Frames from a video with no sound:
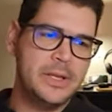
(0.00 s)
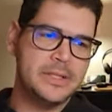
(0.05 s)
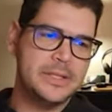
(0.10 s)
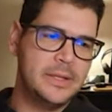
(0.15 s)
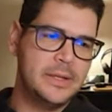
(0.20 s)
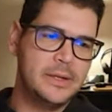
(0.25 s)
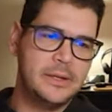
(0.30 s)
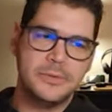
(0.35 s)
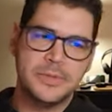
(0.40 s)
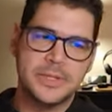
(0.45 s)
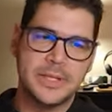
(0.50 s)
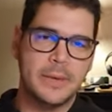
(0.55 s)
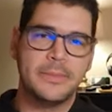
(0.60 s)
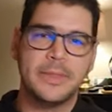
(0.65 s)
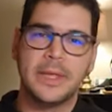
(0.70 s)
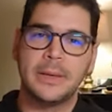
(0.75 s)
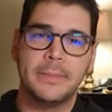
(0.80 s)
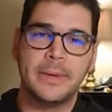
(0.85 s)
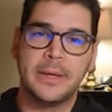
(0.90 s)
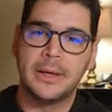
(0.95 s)
need to do
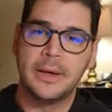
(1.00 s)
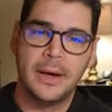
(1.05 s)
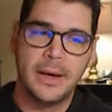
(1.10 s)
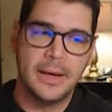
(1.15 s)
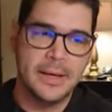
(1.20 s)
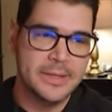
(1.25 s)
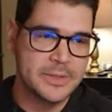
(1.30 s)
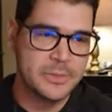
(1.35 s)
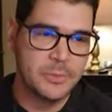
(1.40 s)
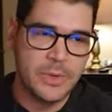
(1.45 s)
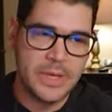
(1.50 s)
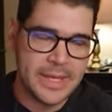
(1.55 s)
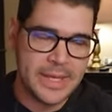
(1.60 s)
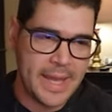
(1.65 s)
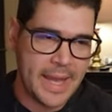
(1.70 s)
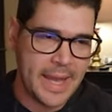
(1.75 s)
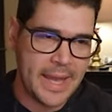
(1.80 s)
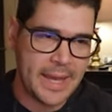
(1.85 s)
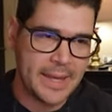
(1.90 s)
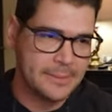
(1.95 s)
something because we
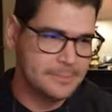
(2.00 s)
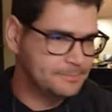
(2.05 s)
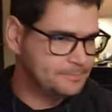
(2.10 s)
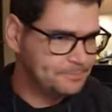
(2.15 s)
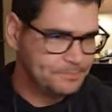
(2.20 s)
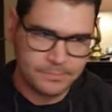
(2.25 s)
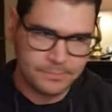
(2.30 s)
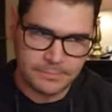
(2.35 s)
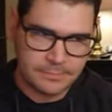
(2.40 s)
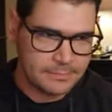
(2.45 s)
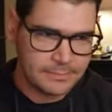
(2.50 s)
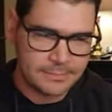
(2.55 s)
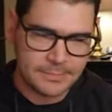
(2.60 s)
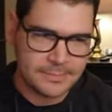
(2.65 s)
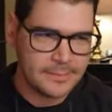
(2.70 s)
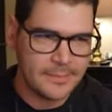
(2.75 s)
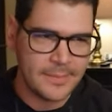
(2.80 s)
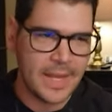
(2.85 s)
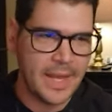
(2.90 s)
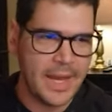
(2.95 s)
can't
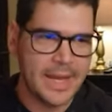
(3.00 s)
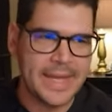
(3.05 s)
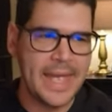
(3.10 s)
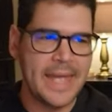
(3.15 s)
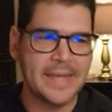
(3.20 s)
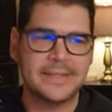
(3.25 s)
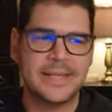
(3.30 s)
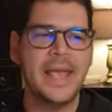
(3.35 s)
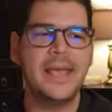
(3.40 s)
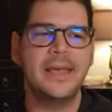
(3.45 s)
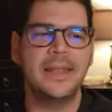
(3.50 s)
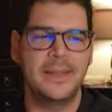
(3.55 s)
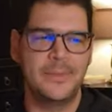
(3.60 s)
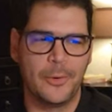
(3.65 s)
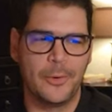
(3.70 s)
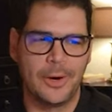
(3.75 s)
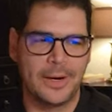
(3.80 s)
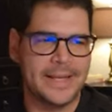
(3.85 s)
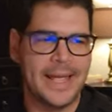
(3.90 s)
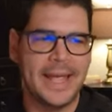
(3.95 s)
take
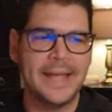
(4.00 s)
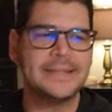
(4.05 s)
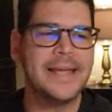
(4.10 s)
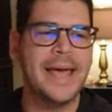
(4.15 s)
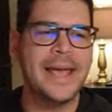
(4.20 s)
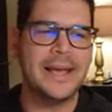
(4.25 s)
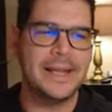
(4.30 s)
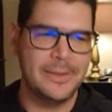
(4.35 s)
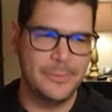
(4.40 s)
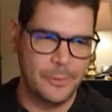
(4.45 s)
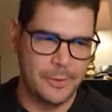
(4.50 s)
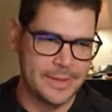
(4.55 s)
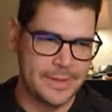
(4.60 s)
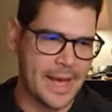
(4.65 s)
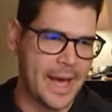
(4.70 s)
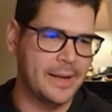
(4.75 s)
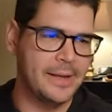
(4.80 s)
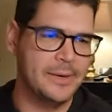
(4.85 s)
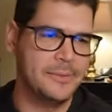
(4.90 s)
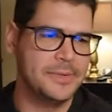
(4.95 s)
anymore of
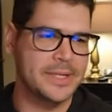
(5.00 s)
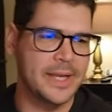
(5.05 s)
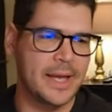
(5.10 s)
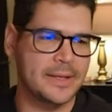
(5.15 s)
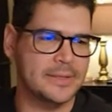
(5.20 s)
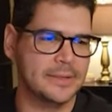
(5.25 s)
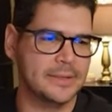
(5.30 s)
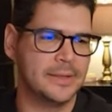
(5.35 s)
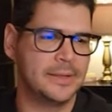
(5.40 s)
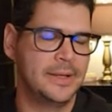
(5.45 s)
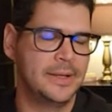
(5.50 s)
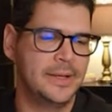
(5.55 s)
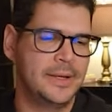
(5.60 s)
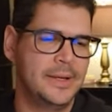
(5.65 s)
that. It was excellent.